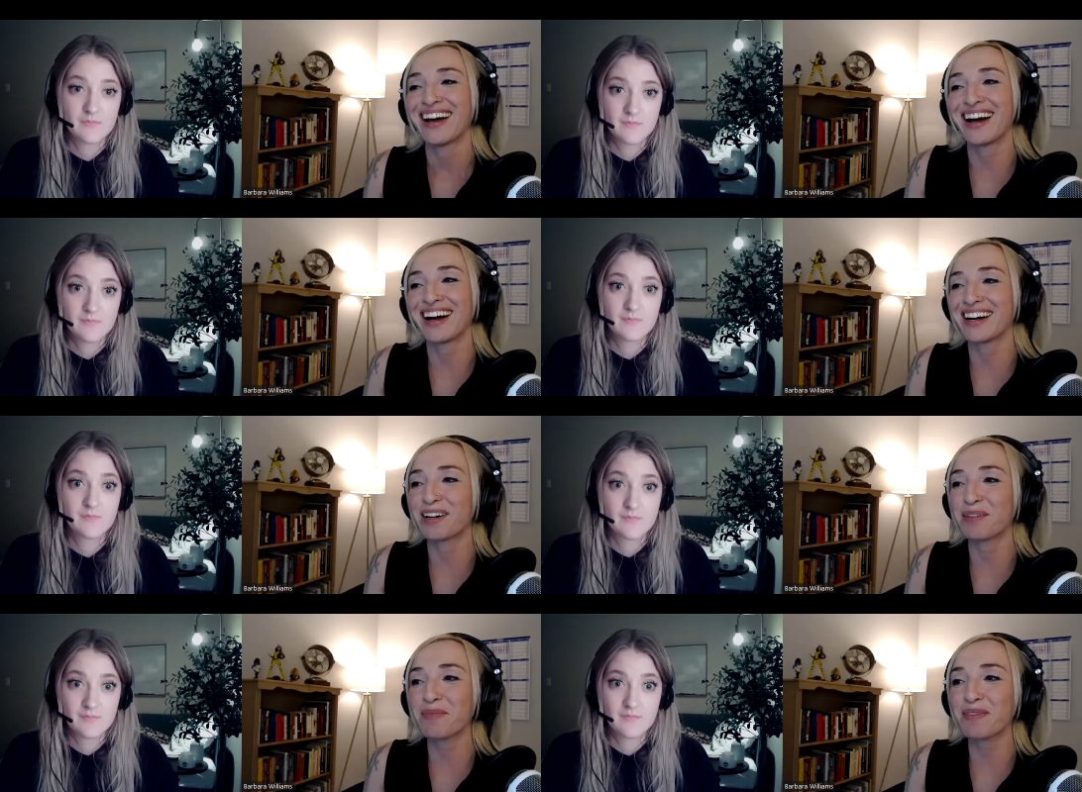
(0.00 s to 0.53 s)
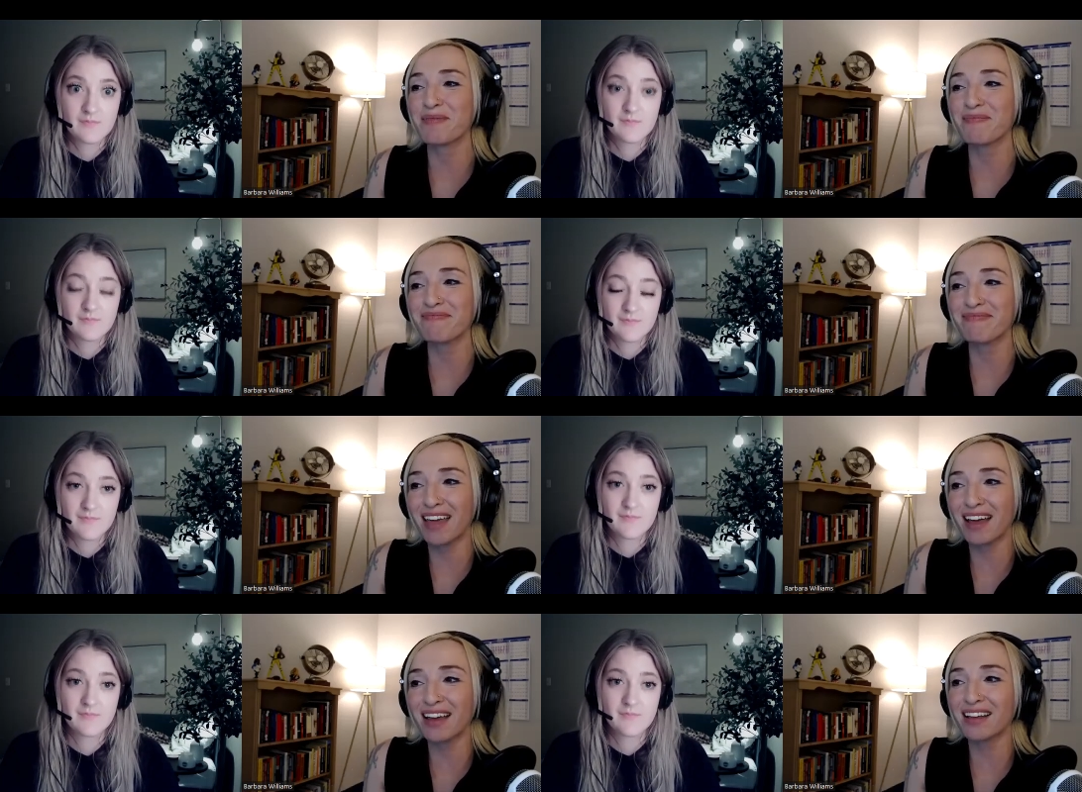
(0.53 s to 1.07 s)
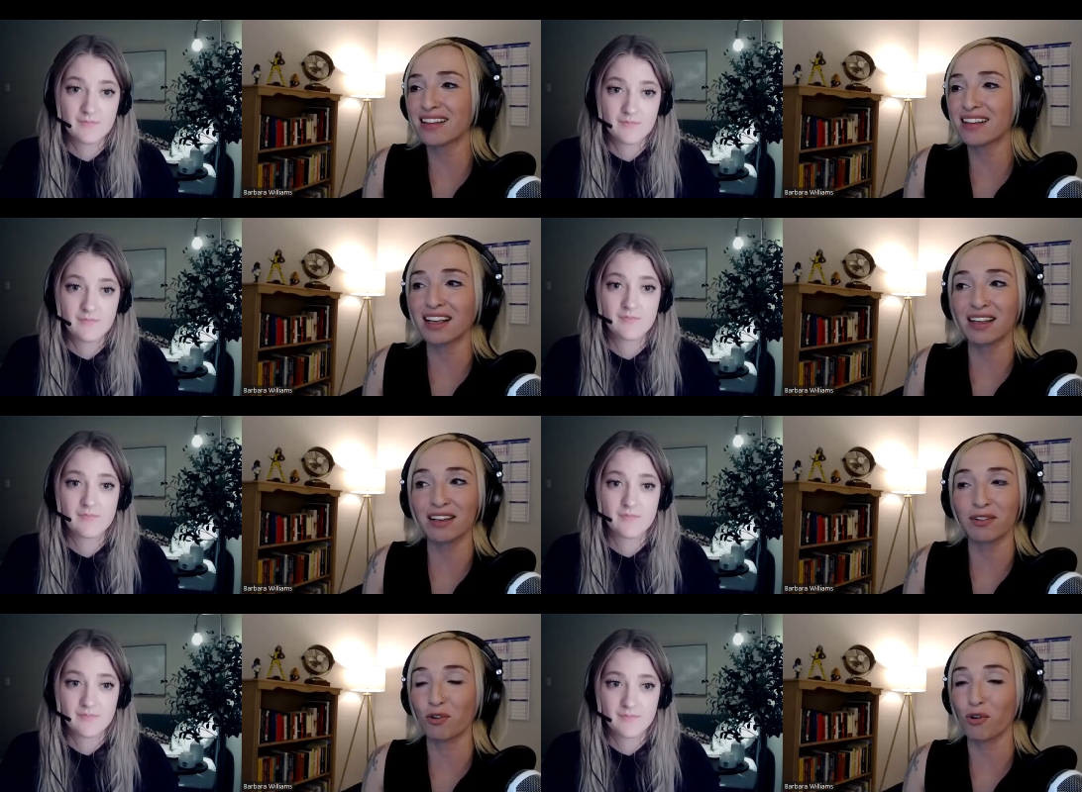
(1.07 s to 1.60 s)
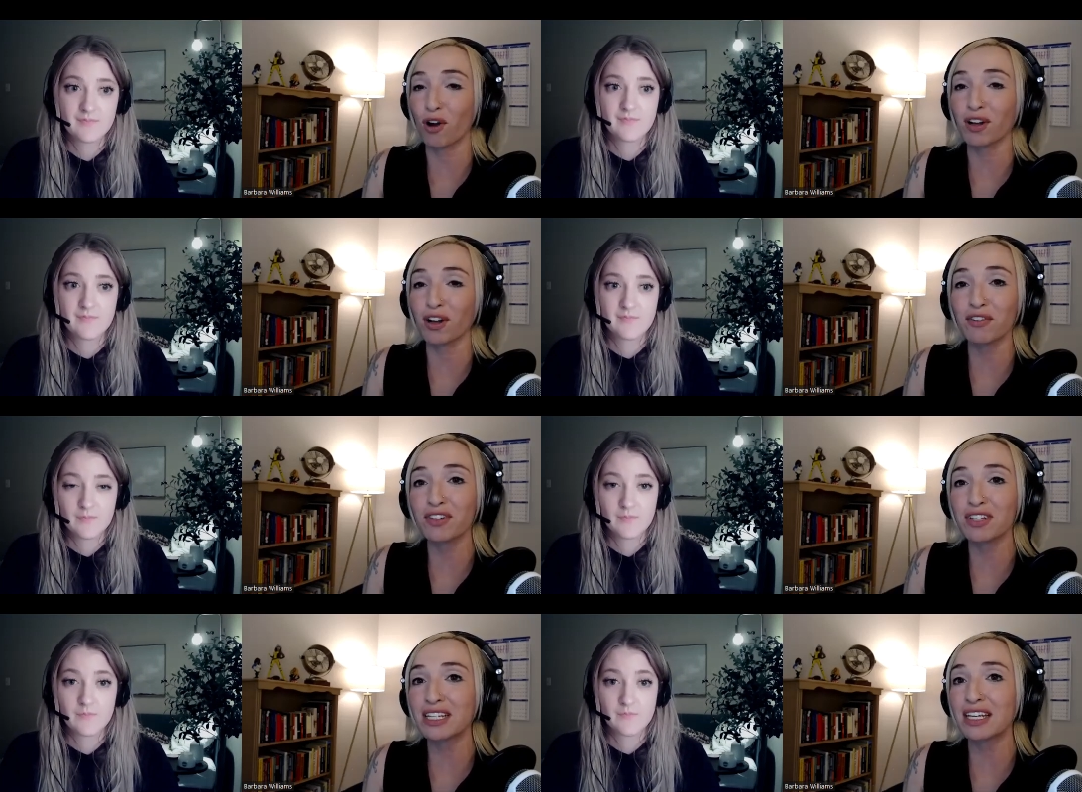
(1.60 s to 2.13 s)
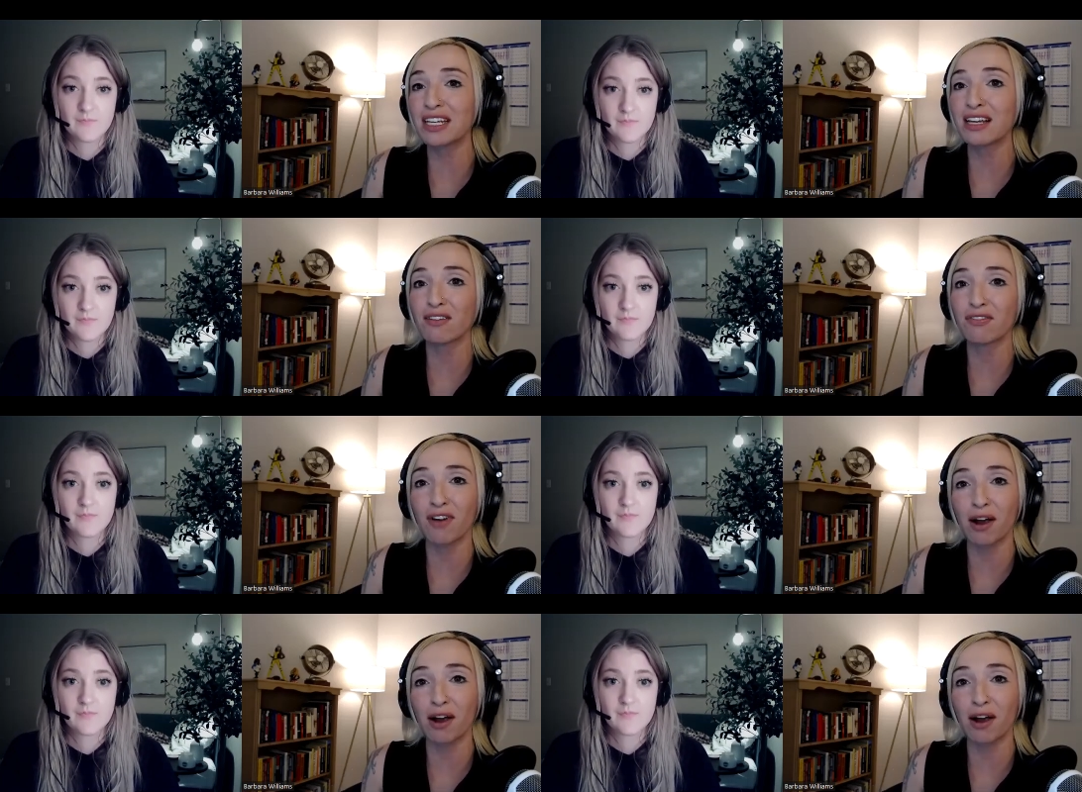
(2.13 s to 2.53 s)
Speaker 1: um, then like chronic fatigue,